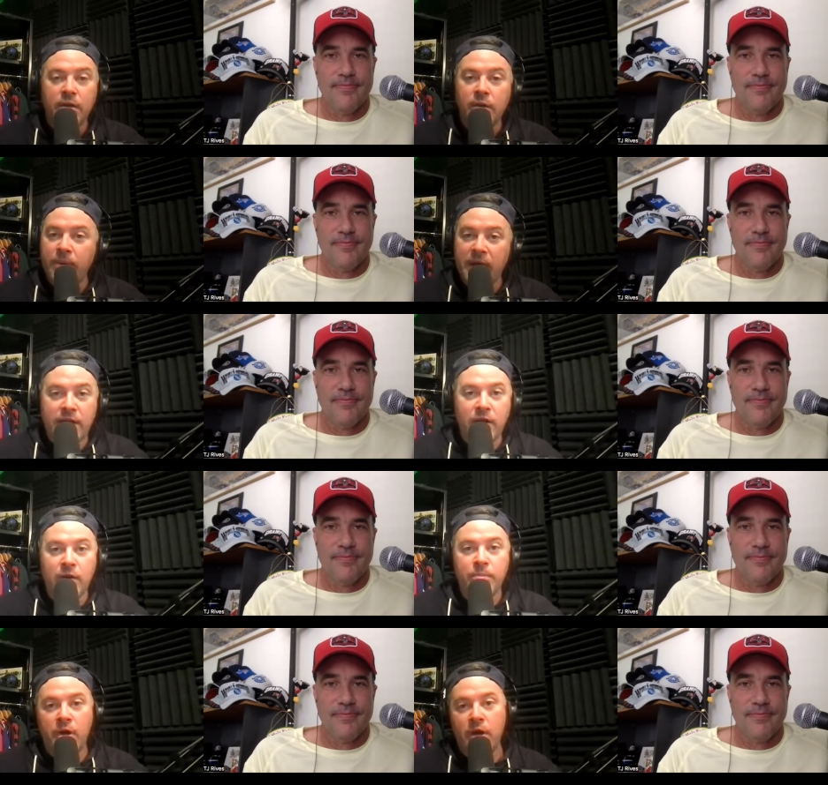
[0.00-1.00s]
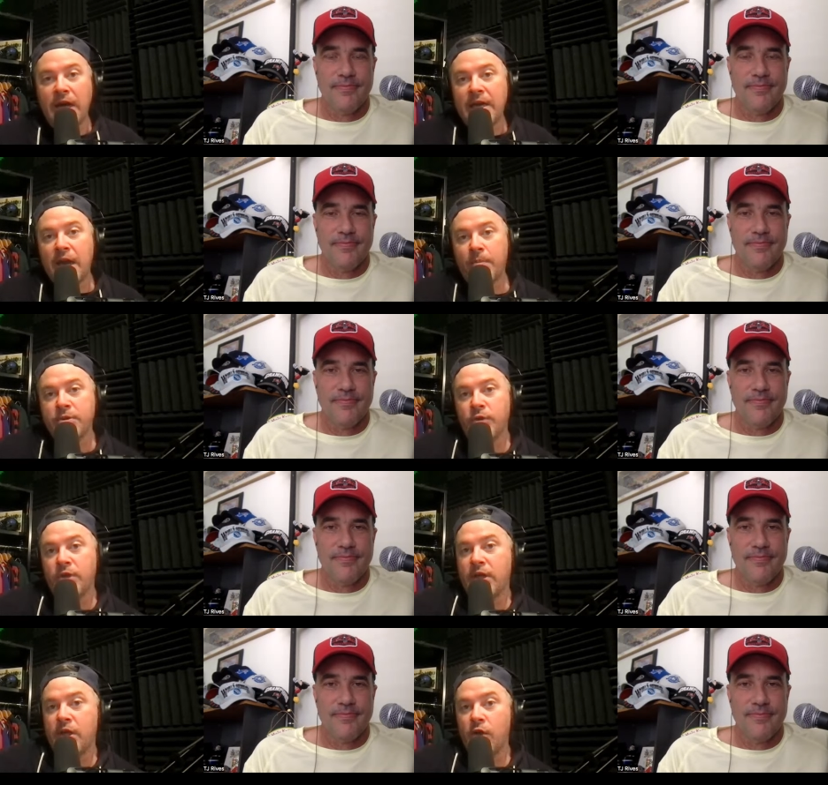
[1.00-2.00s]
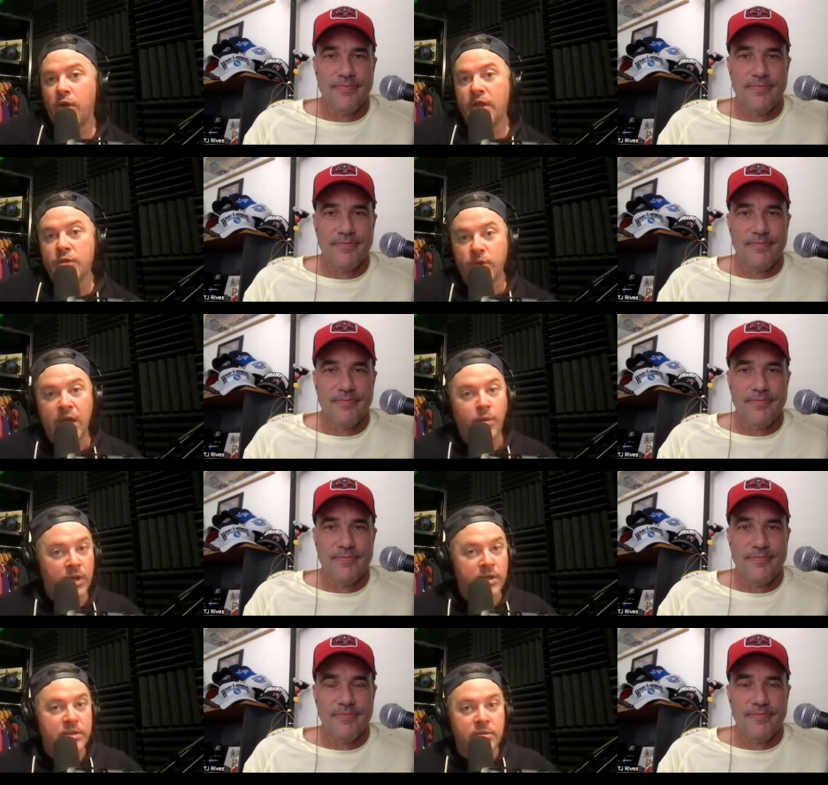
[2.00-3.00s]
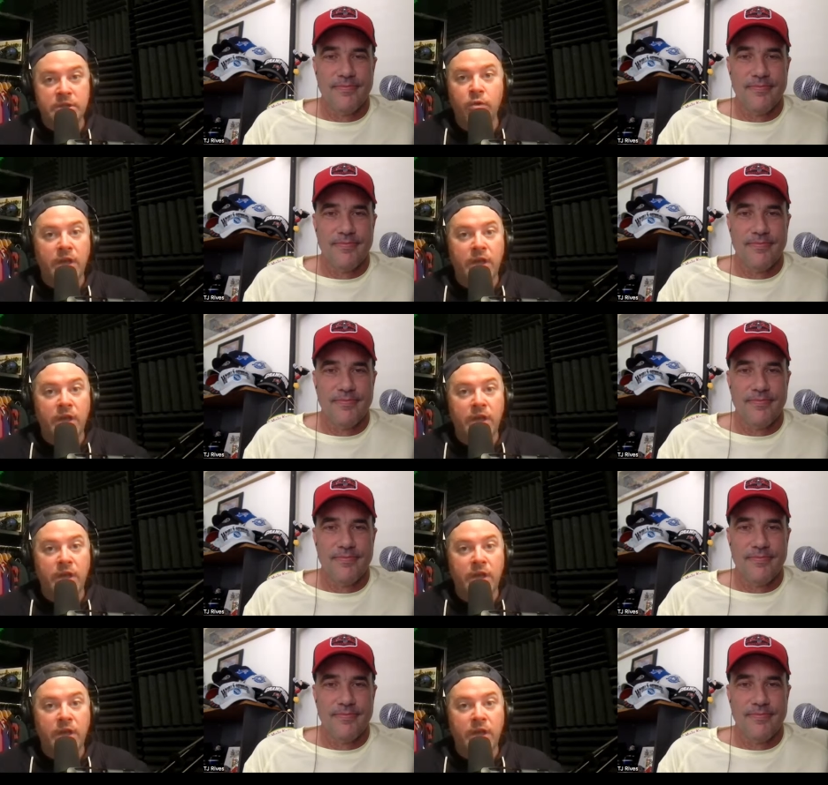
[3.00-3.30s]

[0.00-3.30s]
Speaker 1: The backyard brawl. I had an opportunity to go to this when they were in, still